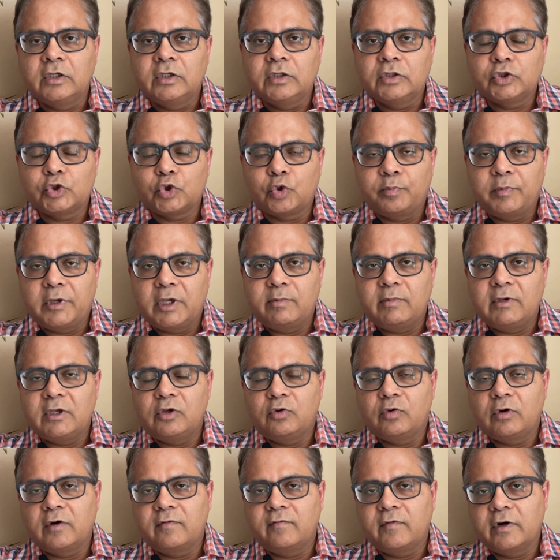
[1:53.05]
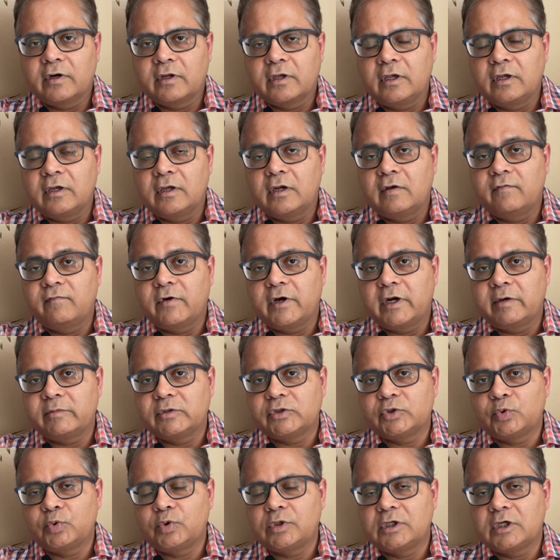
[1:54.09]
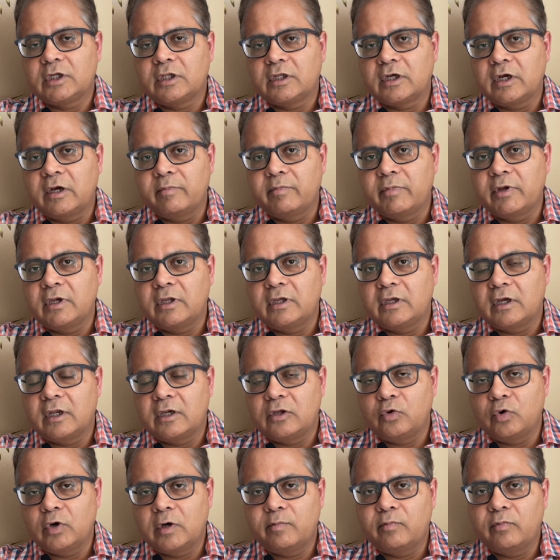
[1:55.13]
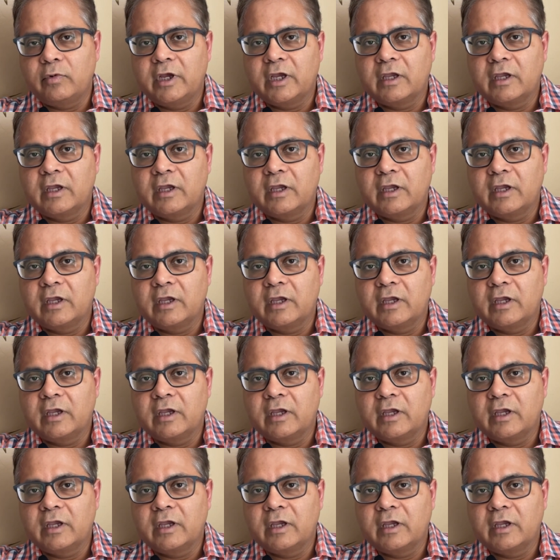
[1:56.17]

So maybe you are working in a pharmaceutical company and you are